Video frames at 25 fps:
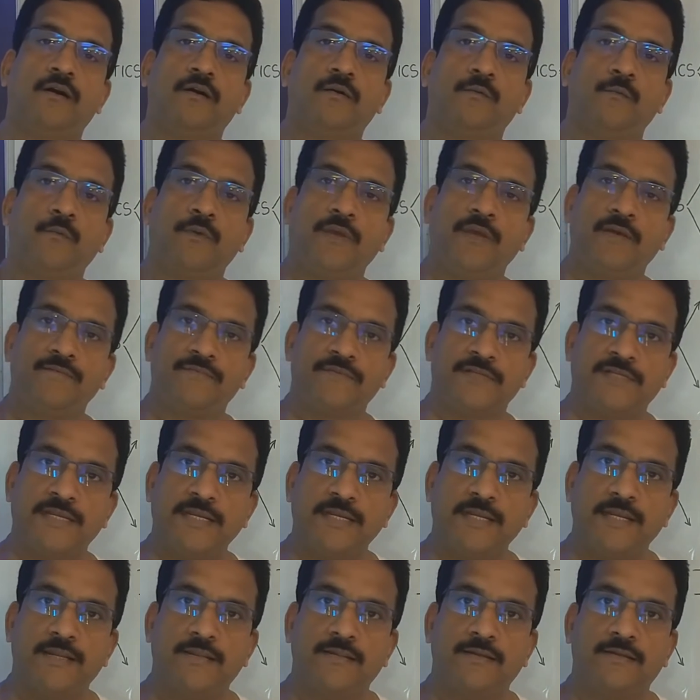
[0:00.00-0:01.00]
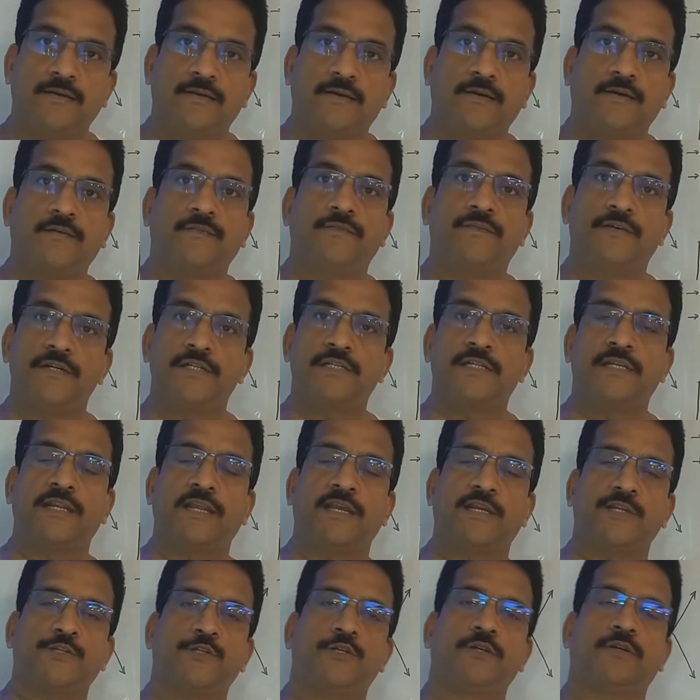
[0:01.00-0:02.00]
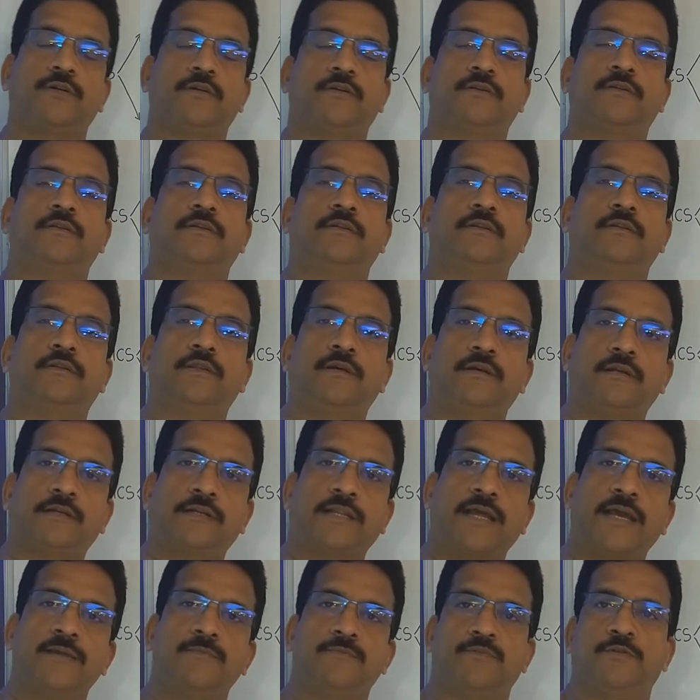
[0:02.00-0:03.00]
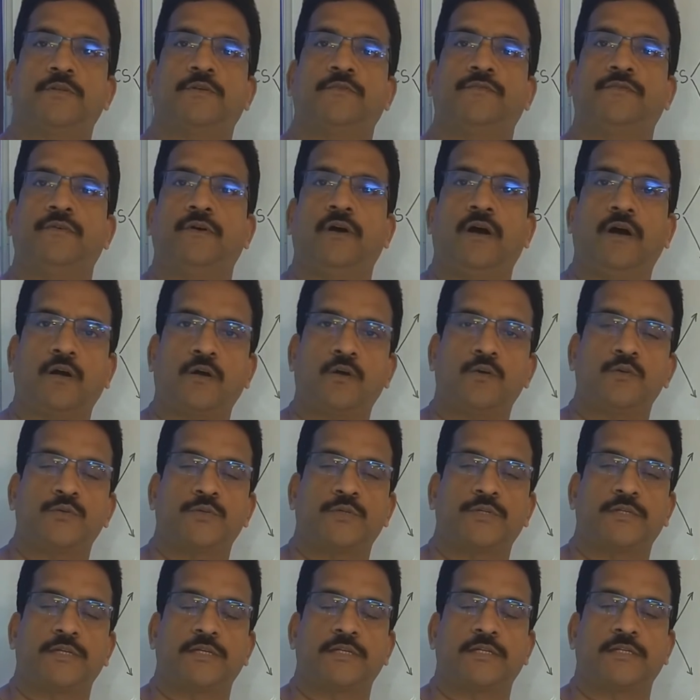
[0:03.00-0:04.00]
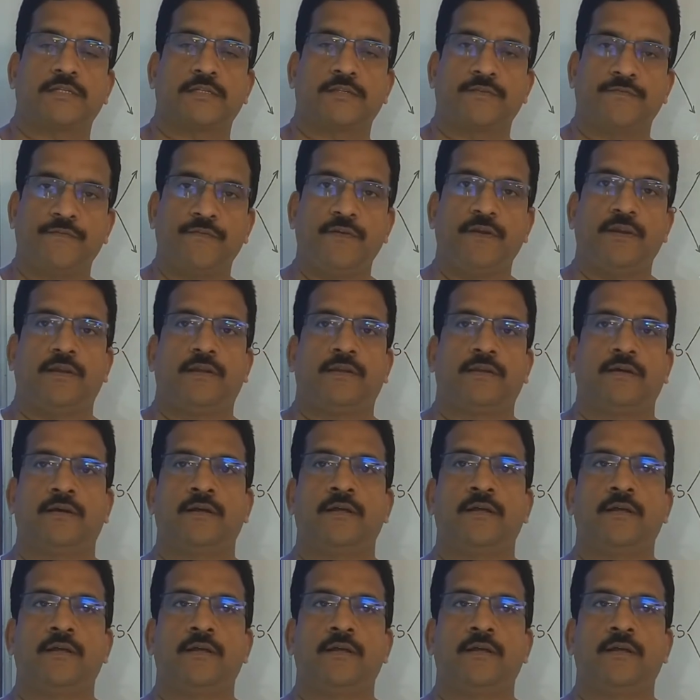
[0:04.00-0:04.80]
We have seen in the first lecture the types of acoustics field.